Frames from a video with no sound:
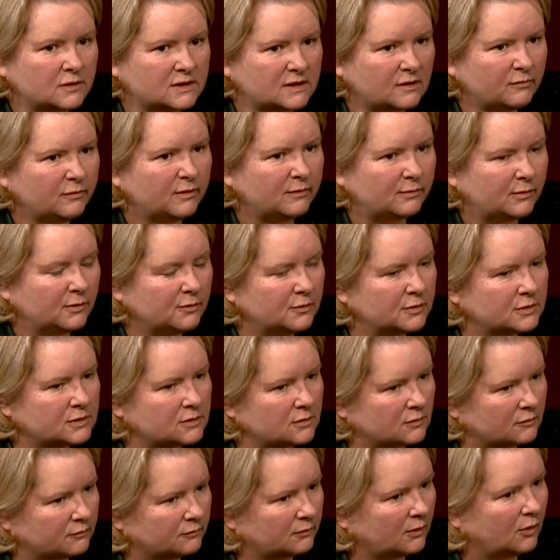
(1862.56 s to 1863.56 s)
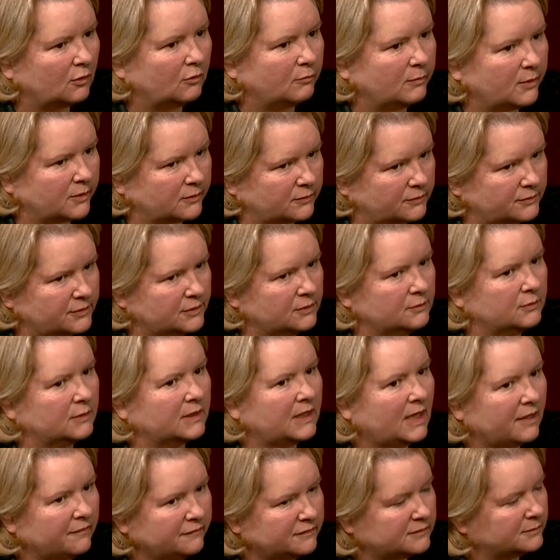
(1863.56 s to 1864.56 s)
were some people who were sort of role models who were
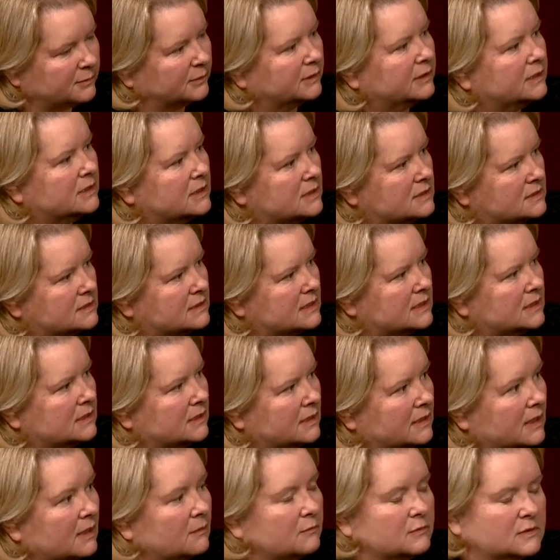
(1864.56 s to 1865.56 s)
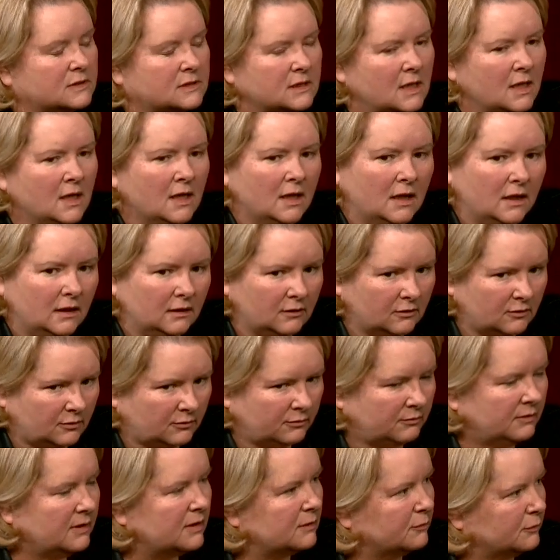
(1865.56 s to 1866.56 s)
comfortable in their skin, and that was
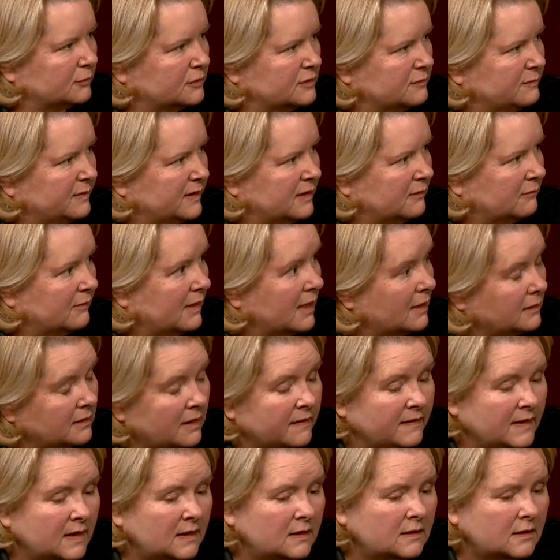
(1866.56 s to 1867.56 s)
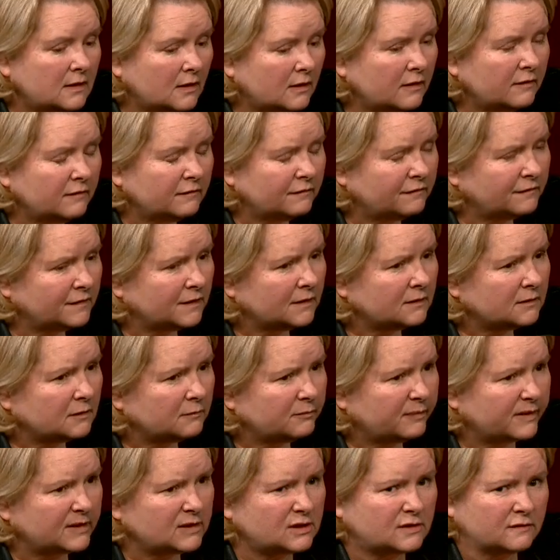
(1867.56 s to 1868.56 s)
incredible to be around. And then I found a
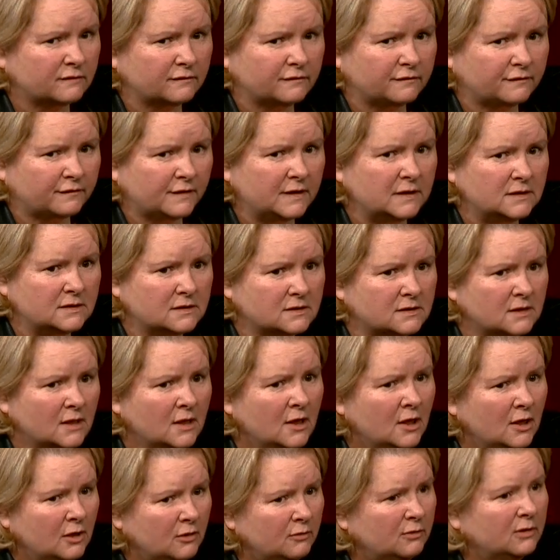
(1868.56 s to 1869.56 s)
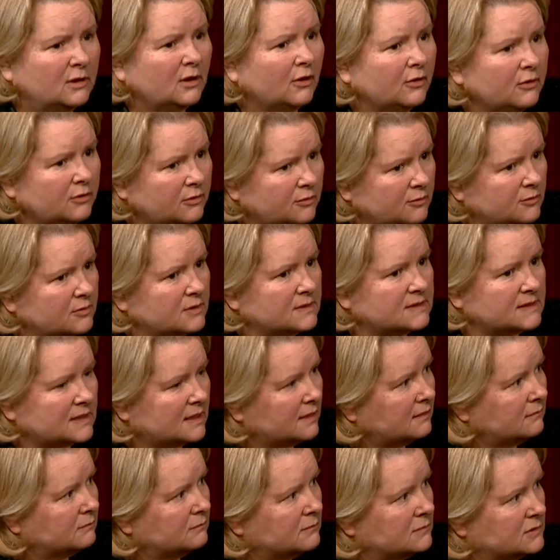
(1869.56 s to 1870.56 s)
bunch of friends who were going through the
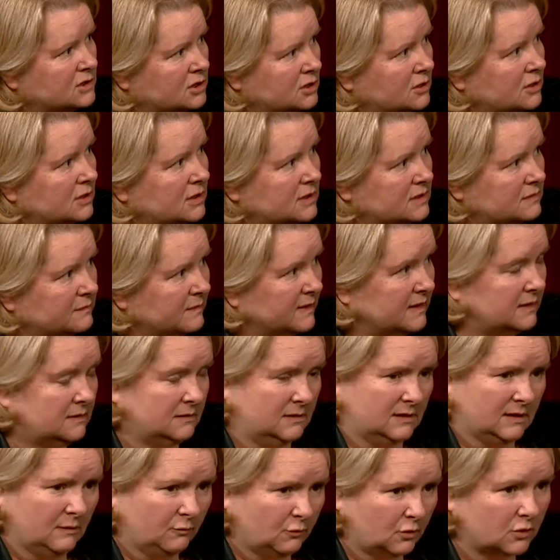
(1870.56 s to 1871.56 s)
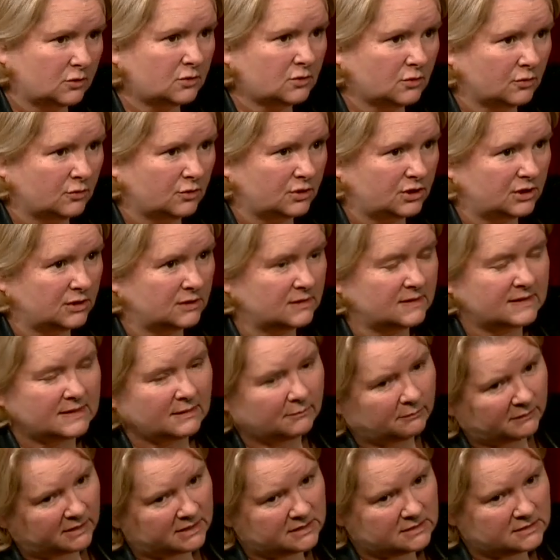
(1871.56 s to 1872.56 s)
same journey as me, somewhat tortured,
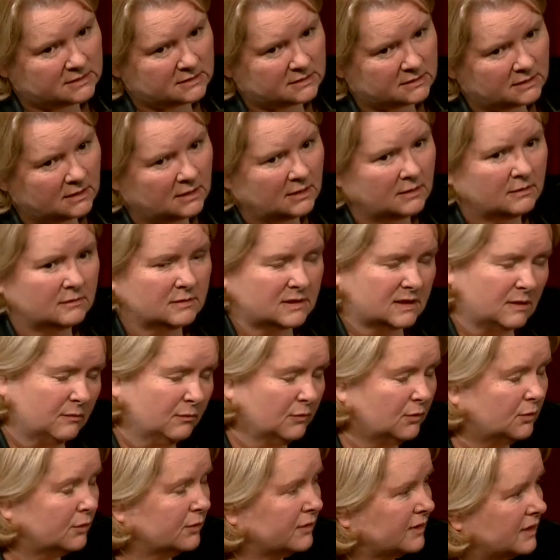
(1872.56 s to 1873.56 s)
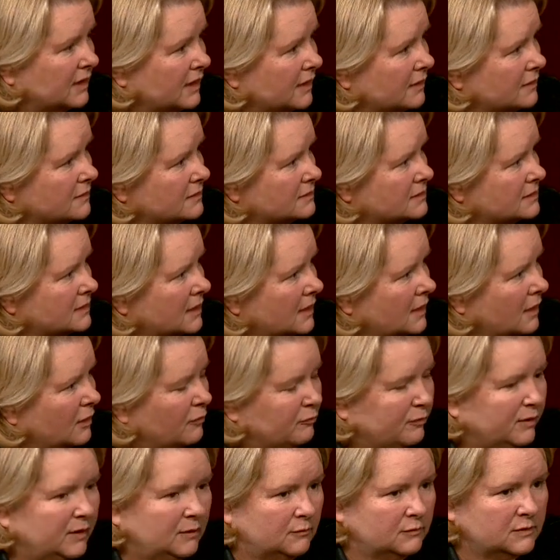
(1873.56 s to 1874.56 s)
some less, some more than others.
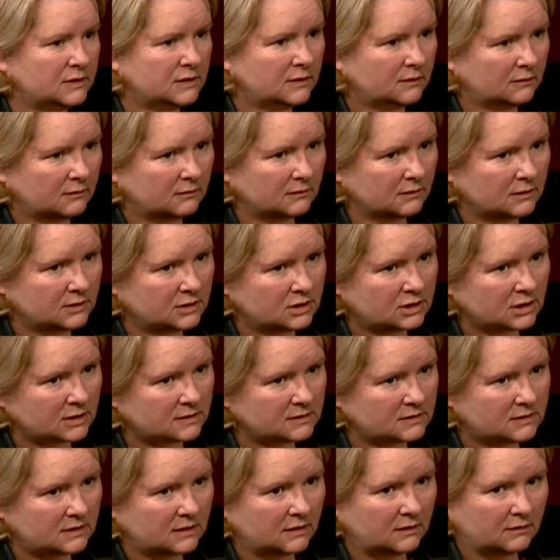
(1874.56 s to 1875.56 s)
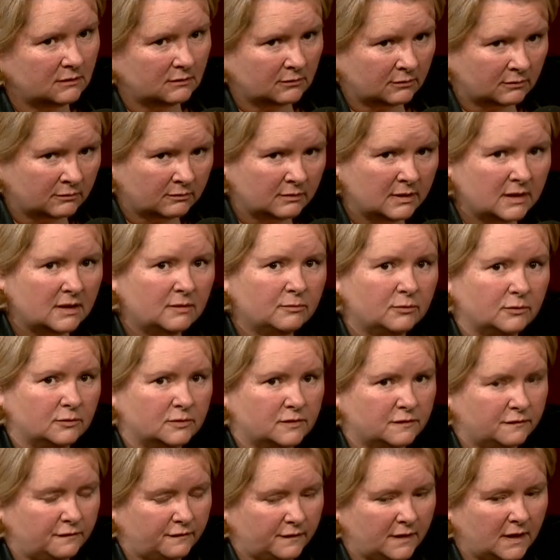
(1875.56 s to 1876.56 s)
But it was in, just incredible
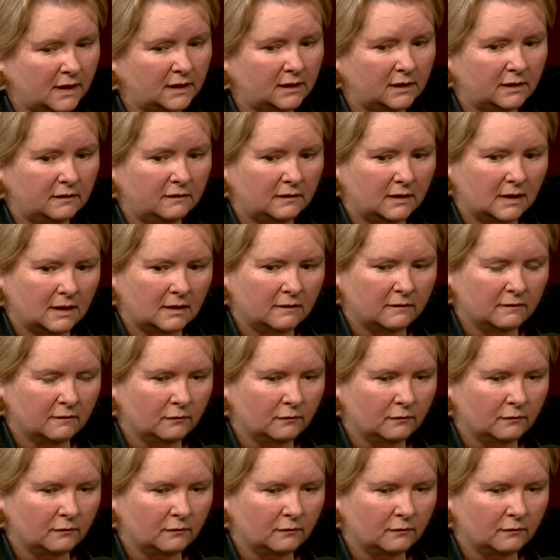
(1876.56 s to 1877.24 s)
to finally